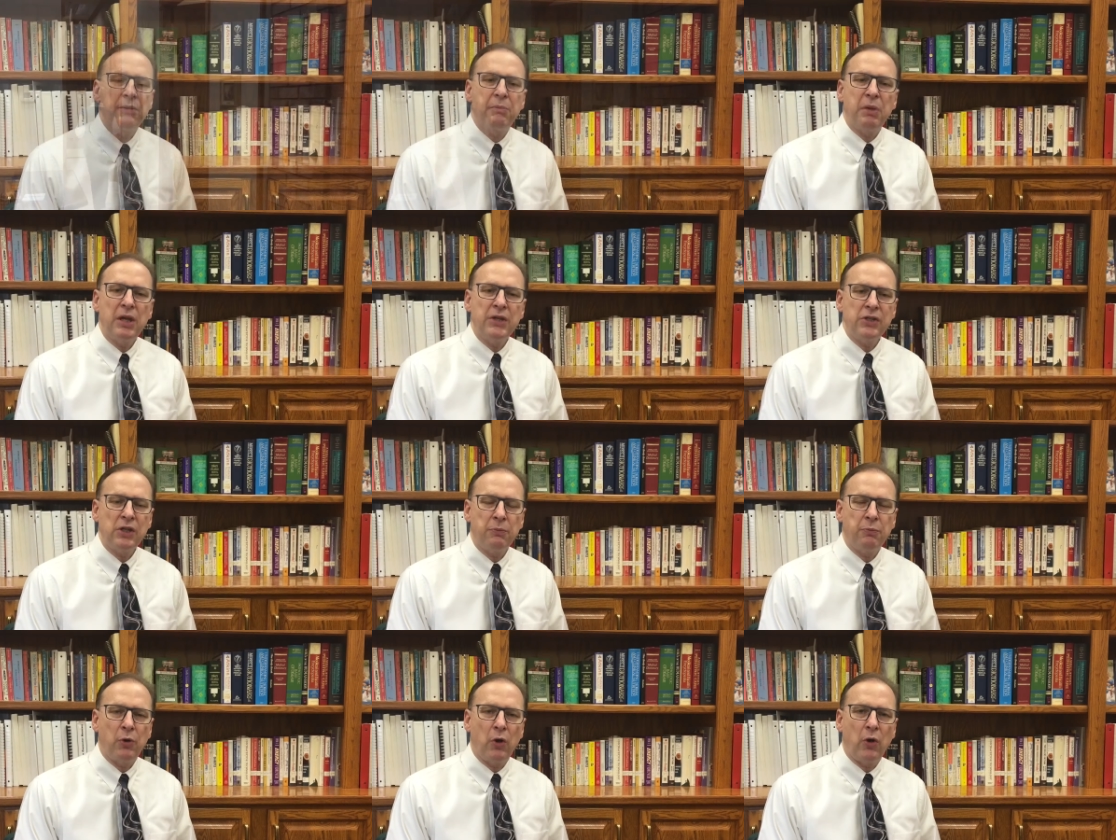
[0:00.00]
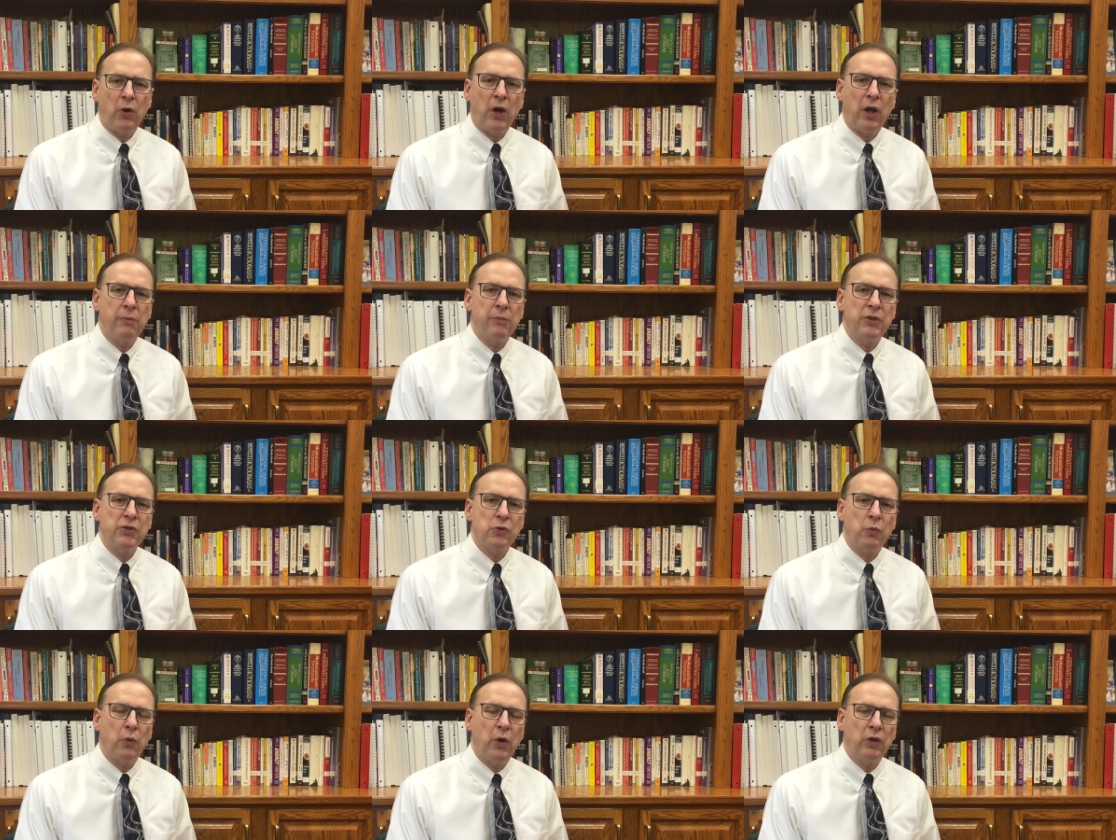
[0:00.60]
The basic program
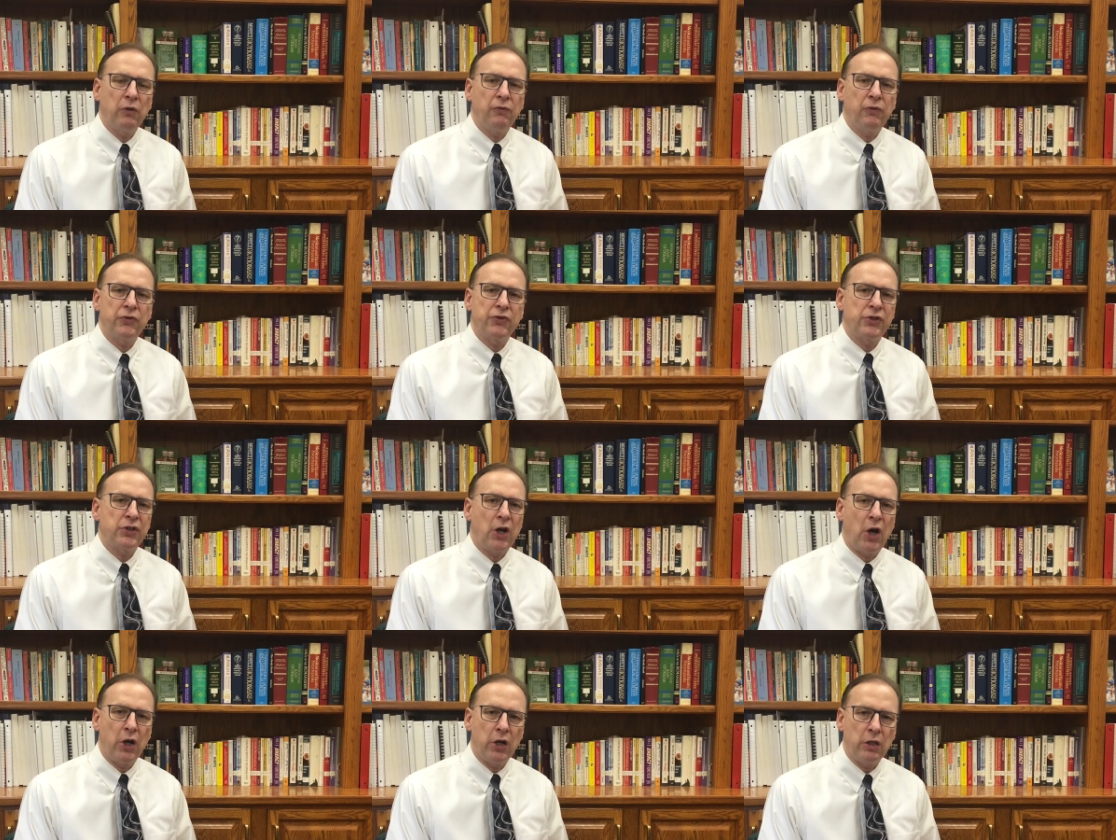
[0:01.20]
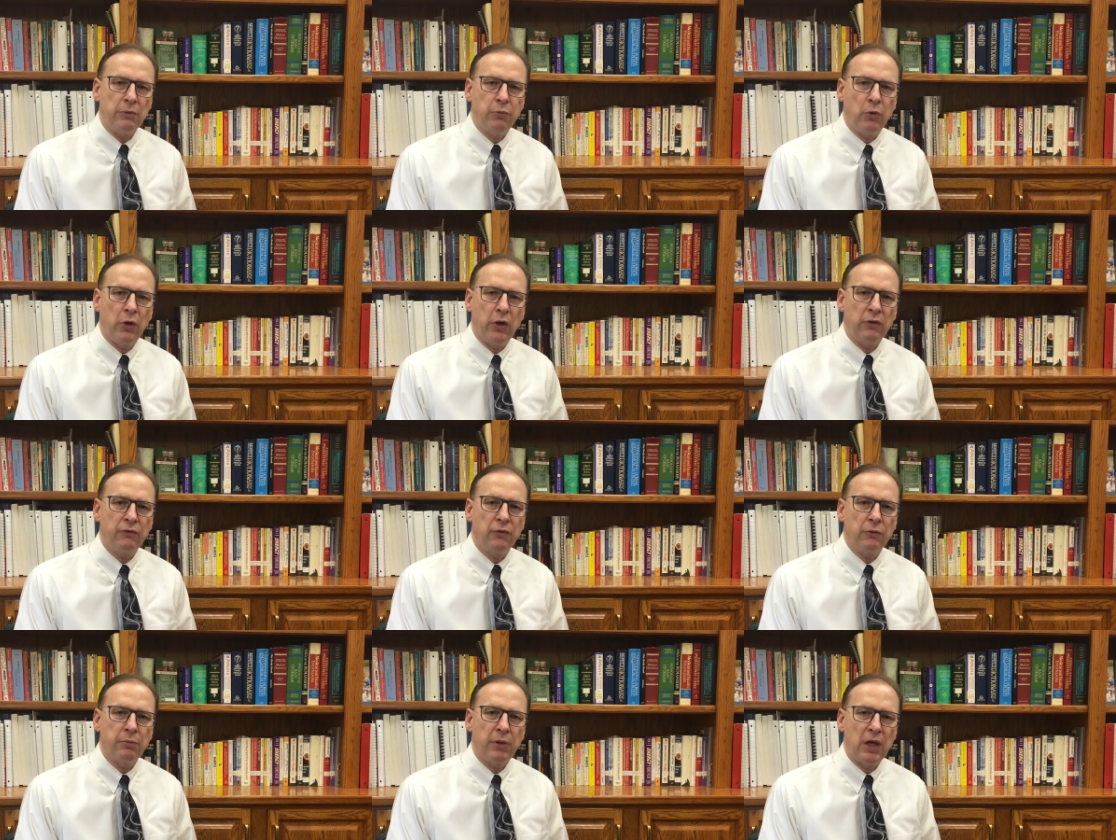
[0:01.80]
is a wonderful starting
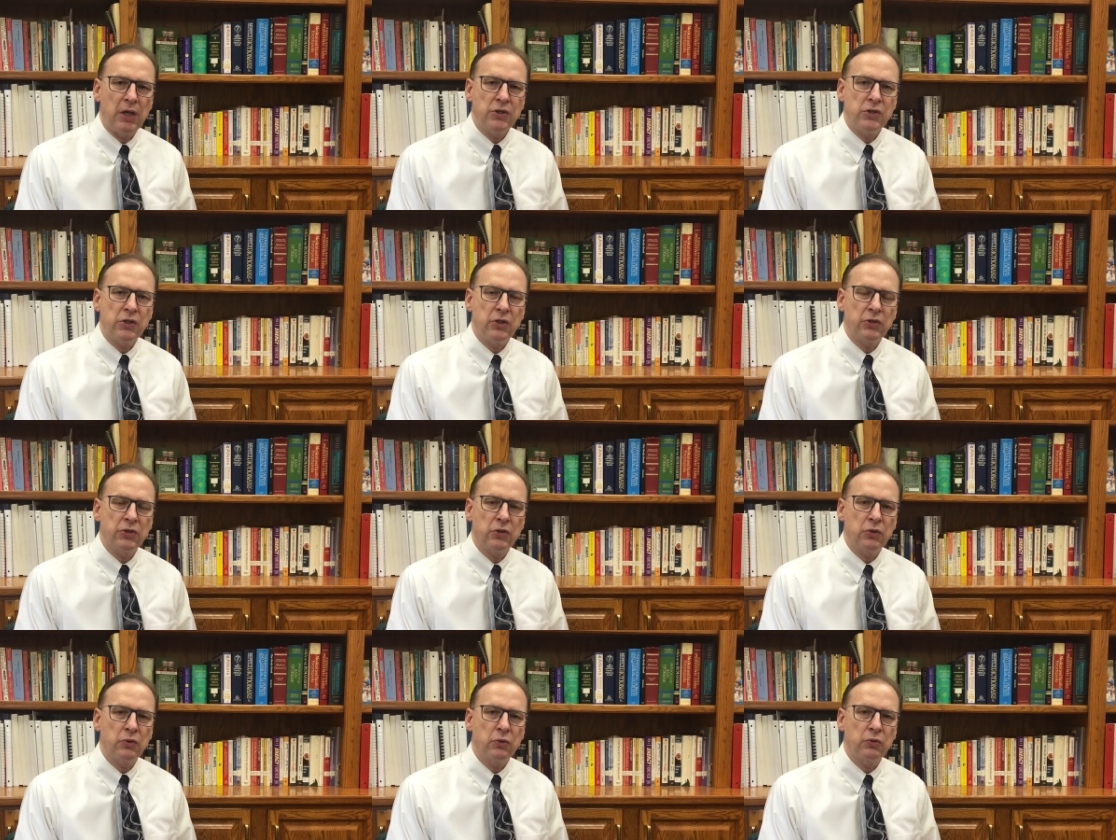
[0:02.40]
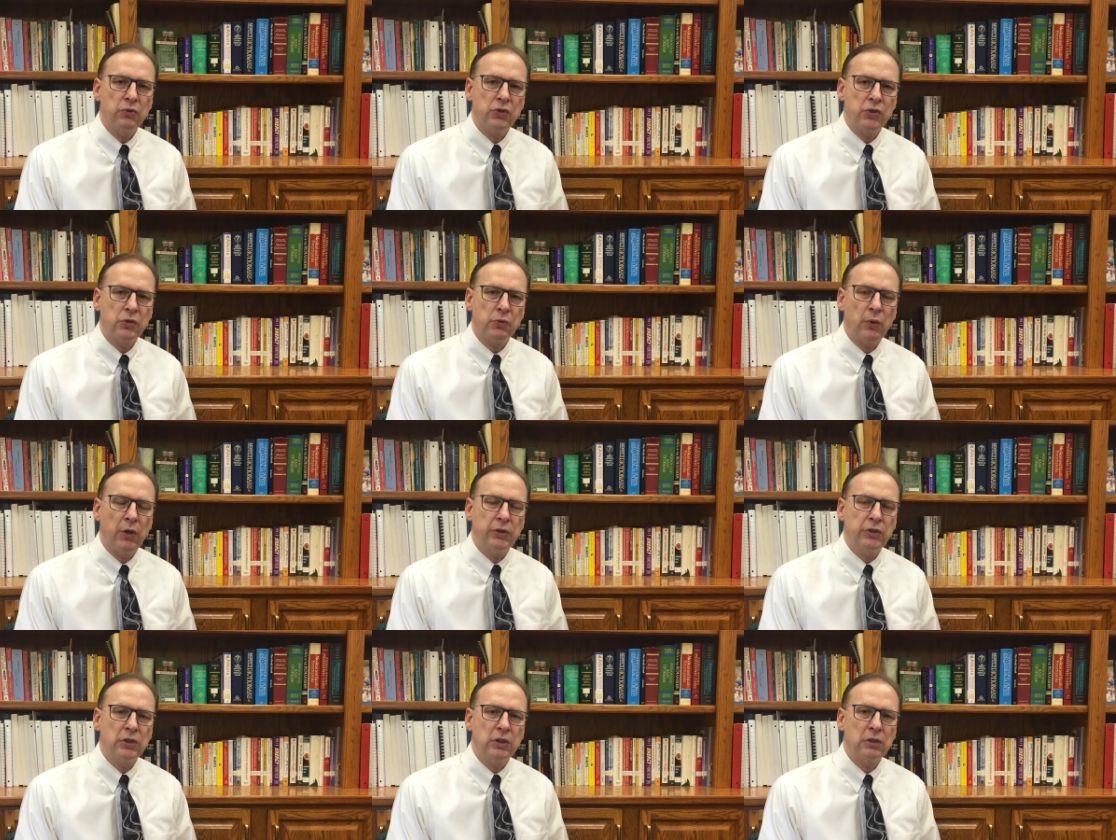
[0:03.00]
point for patients who just
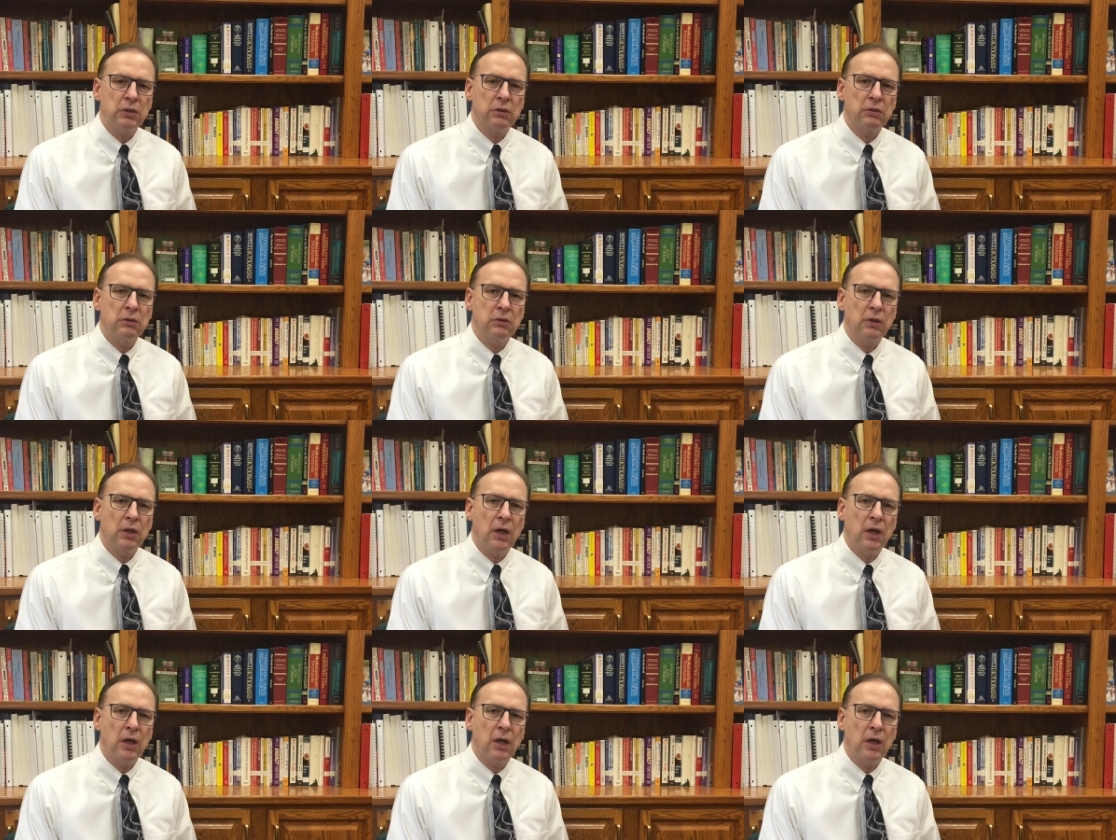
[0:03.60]
want to